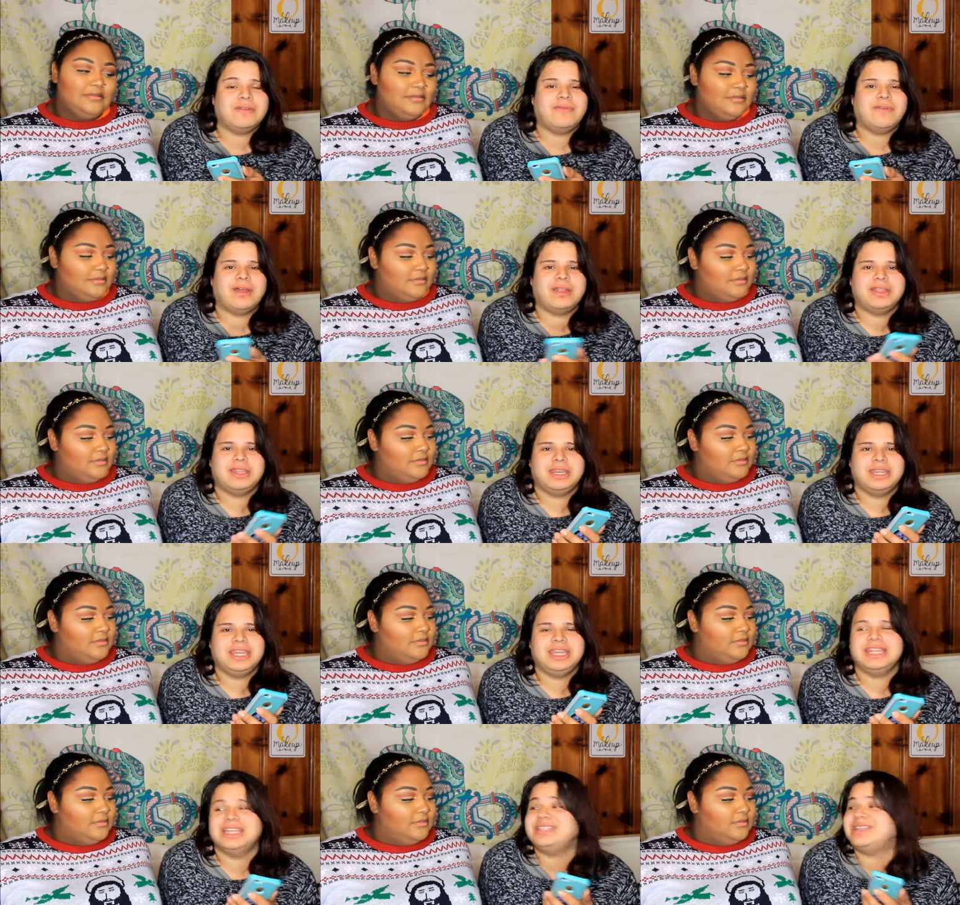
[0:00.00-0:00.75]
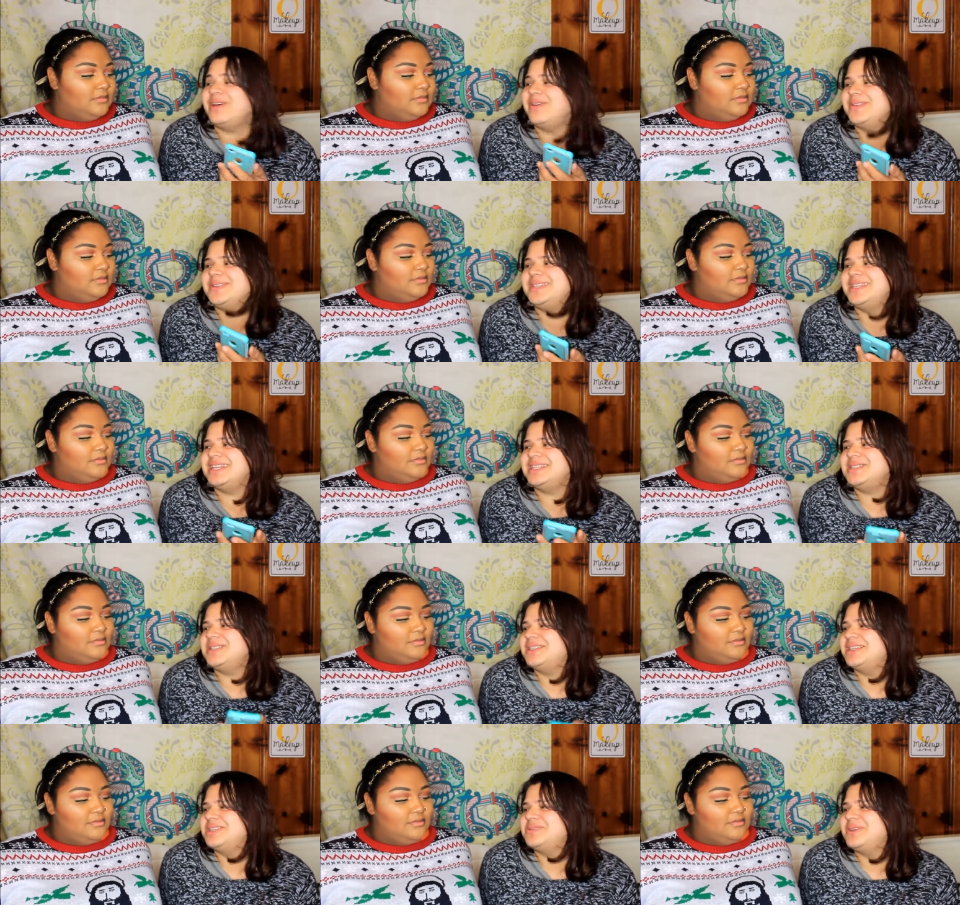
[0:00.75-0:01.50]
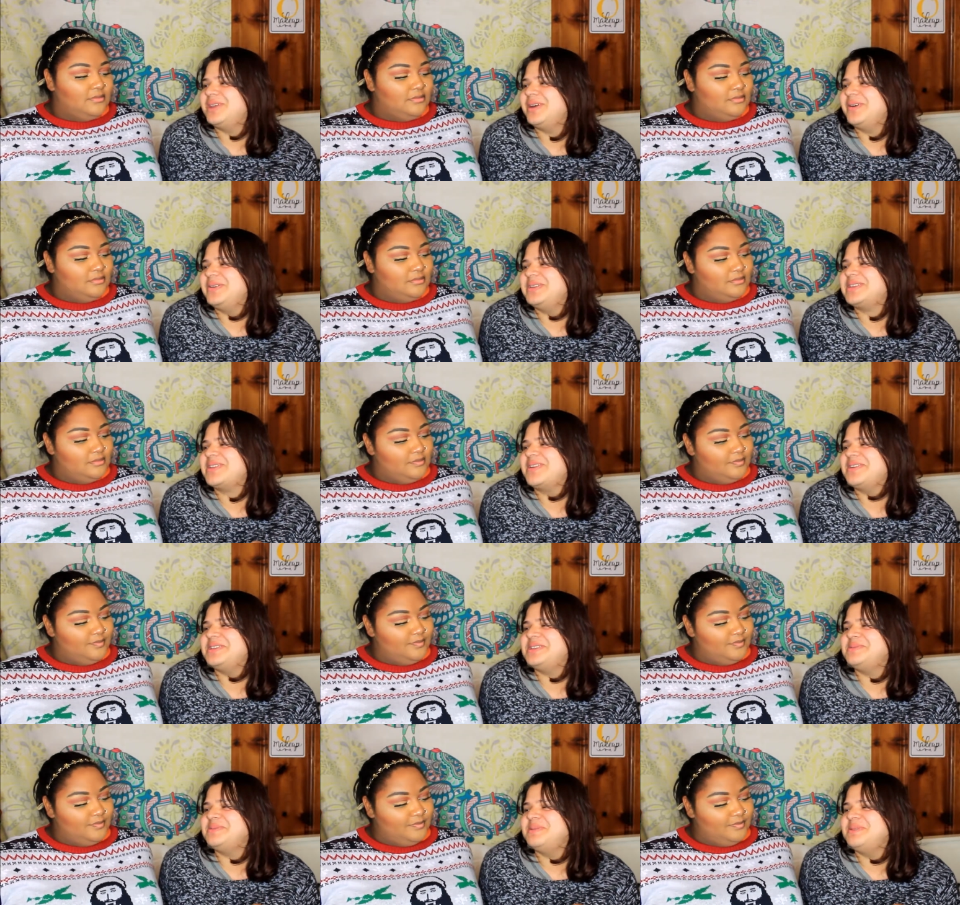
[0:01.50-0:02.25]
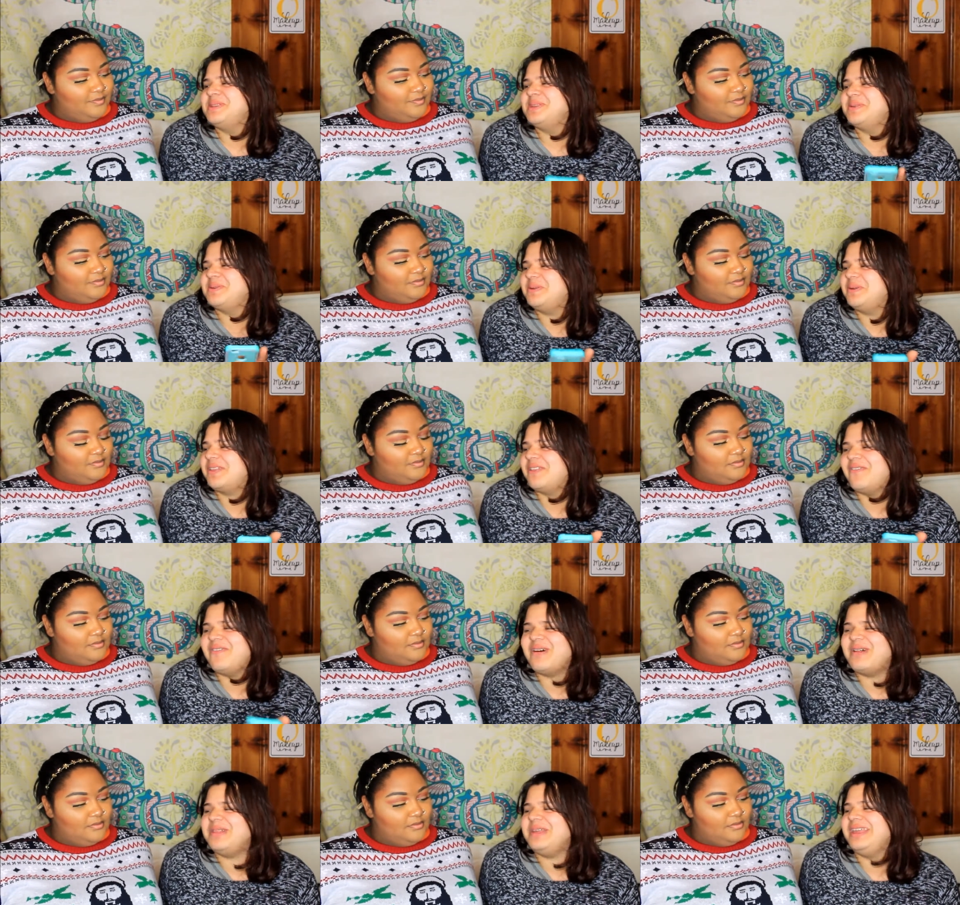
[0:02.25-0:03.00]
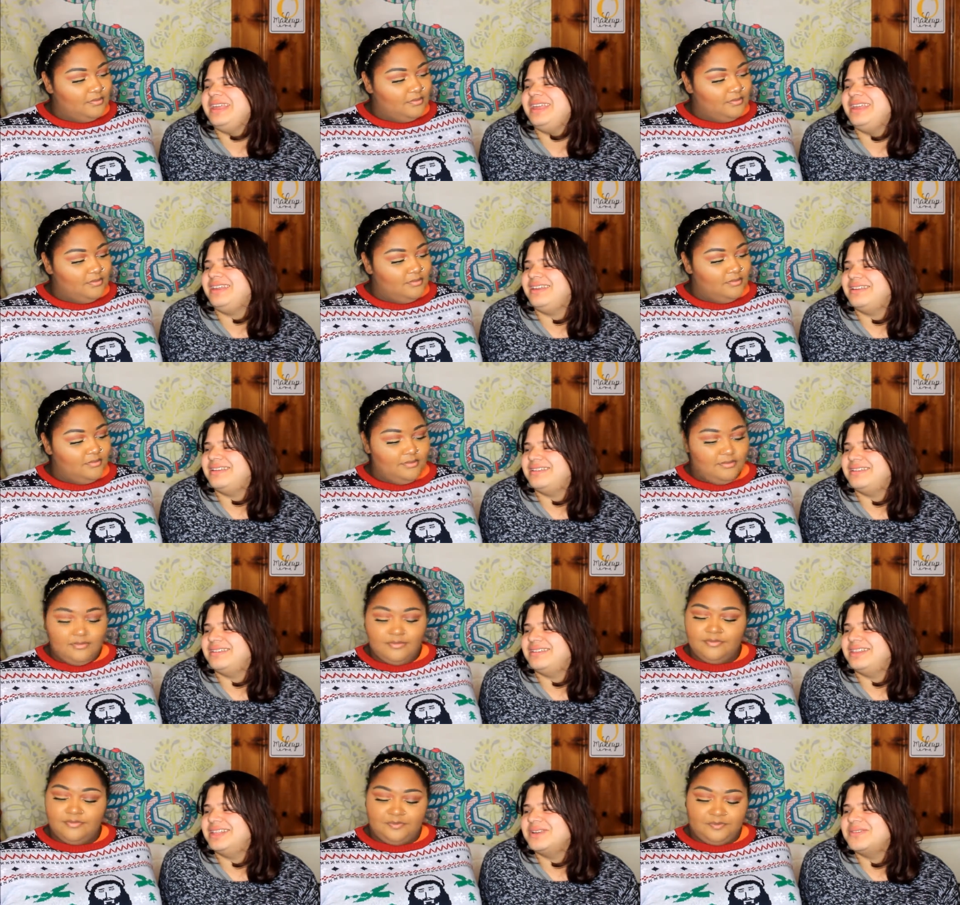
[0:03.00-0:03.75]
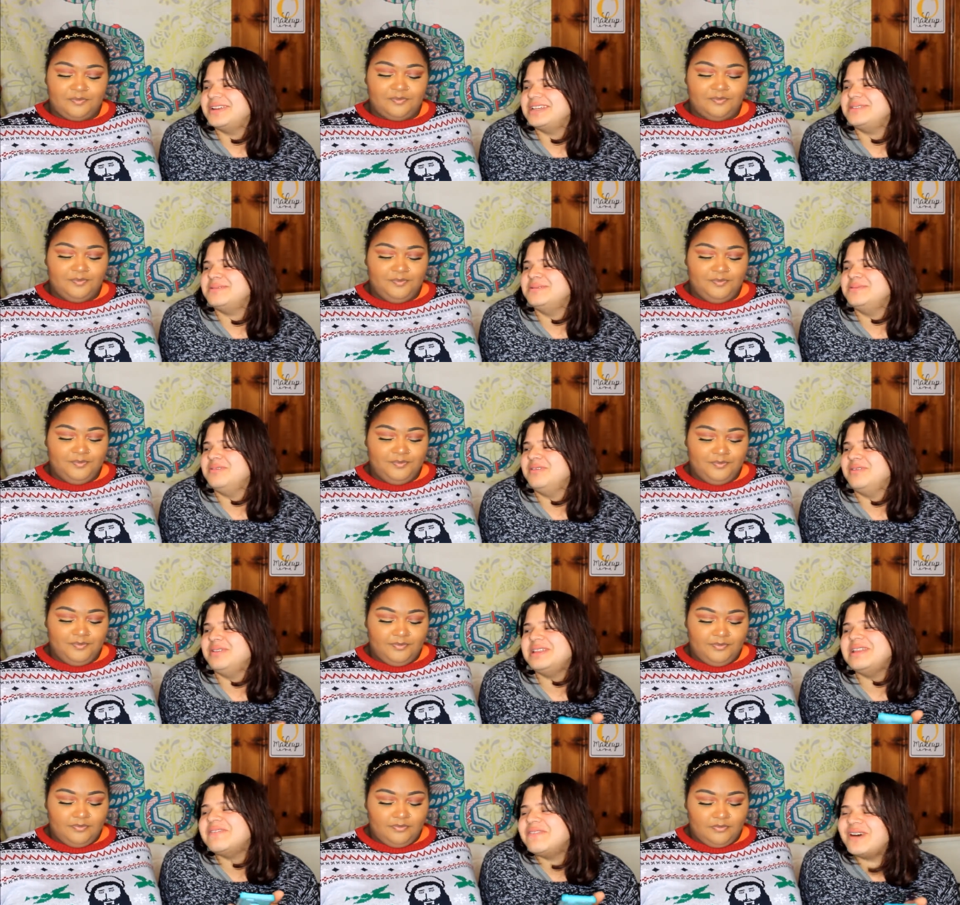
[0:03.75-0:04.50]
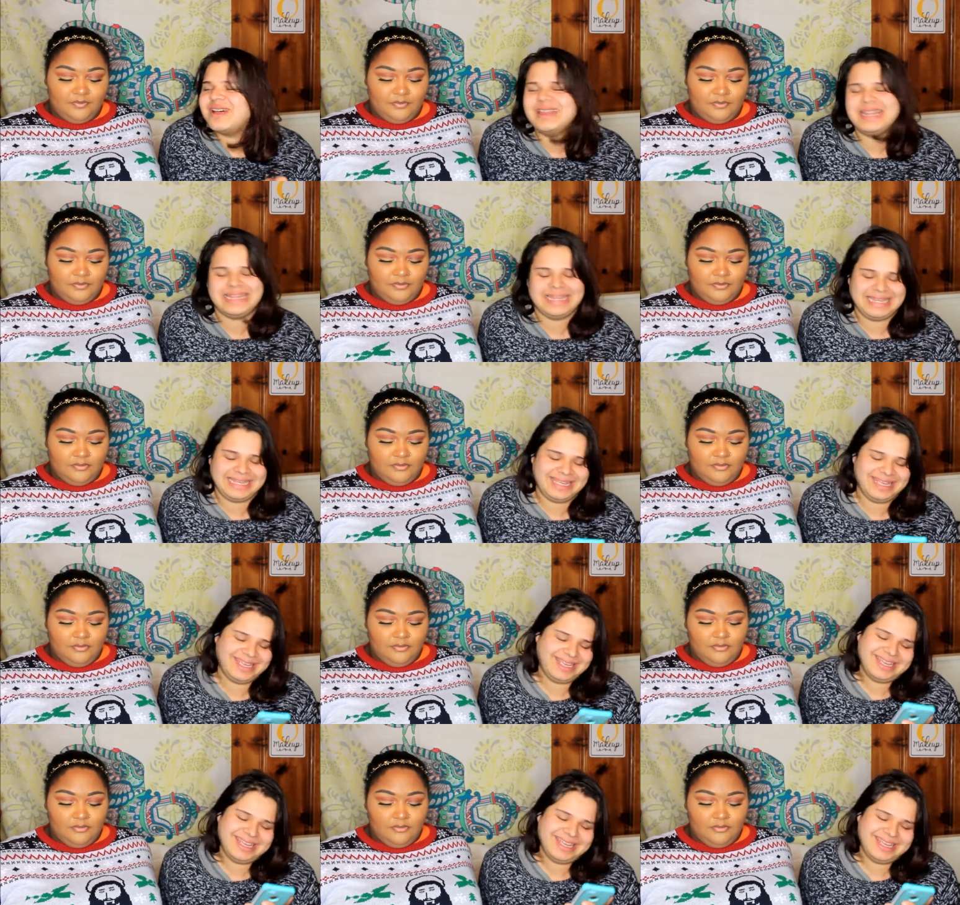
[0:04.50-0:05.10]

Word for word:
Speaker 1: the fallen E. That's, all, that's, that's what I always call this movie. The one with the fallen E. The mm -hmm. Christmas movie with the fallen E.